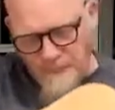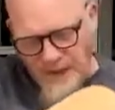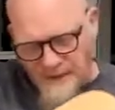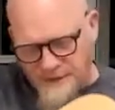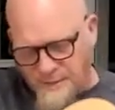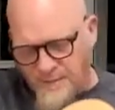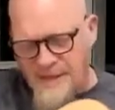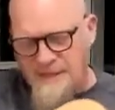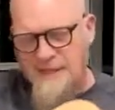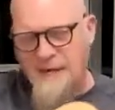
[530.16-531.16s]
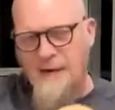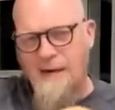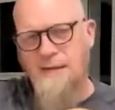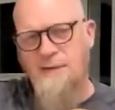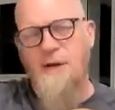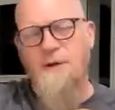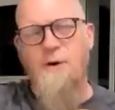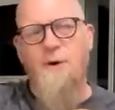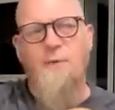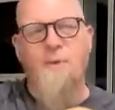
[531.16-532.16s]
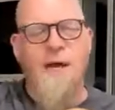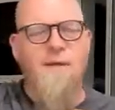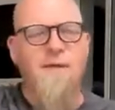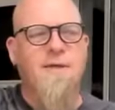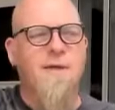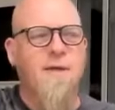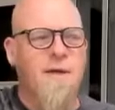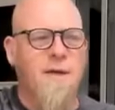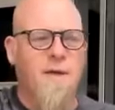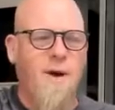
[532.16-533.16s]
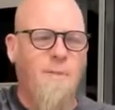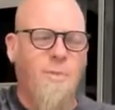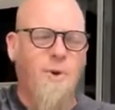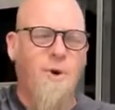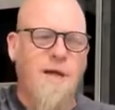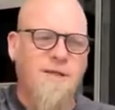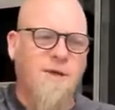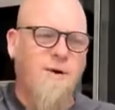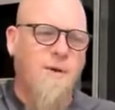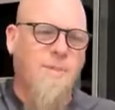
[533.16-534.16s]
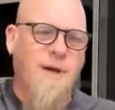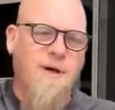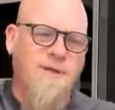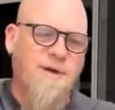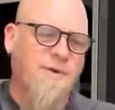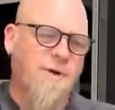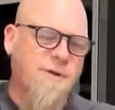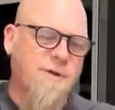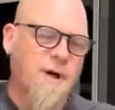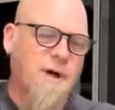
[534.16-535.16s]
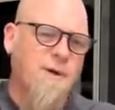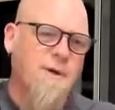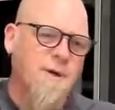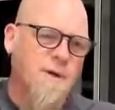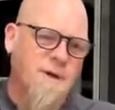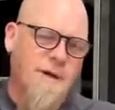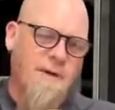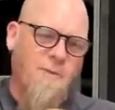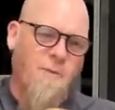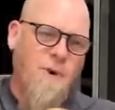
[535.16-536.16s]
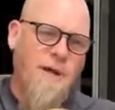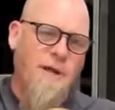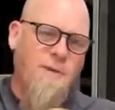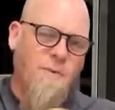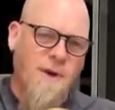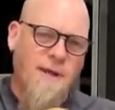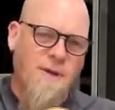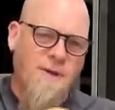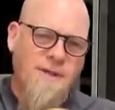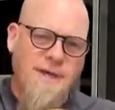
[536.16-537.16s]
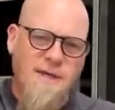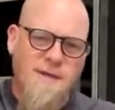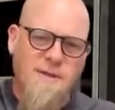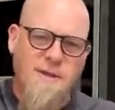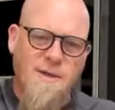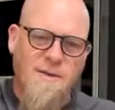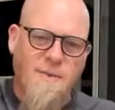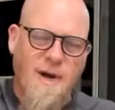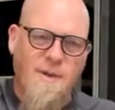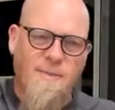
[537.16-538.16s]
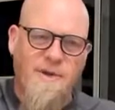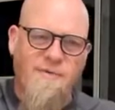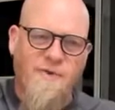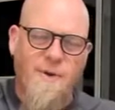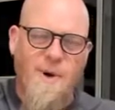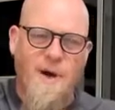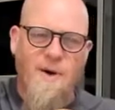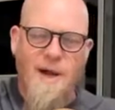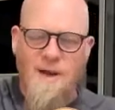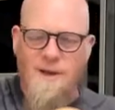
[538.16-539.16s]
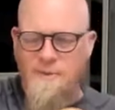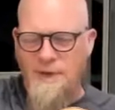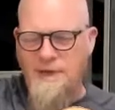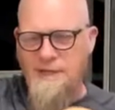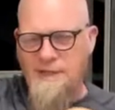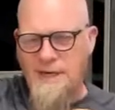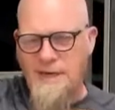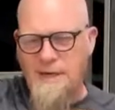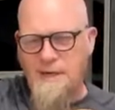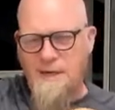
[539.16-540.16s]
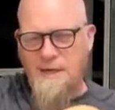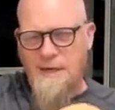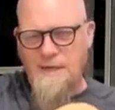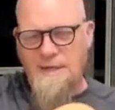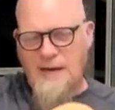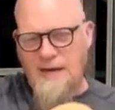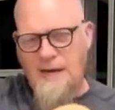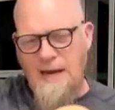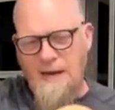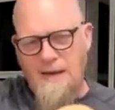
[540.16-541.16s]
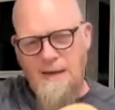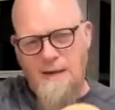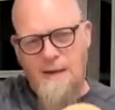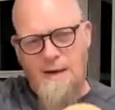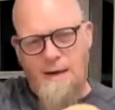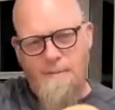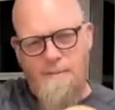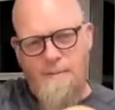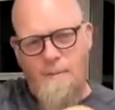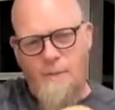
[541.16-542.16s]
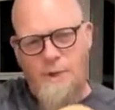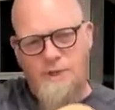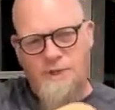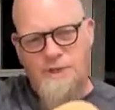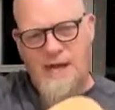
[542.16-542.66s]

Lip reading: I was surprised. I saw Tony Rice, great bluegrass guitar player, several years ago. I had really, really good seats right up in the front row, and I could really see his technique, which is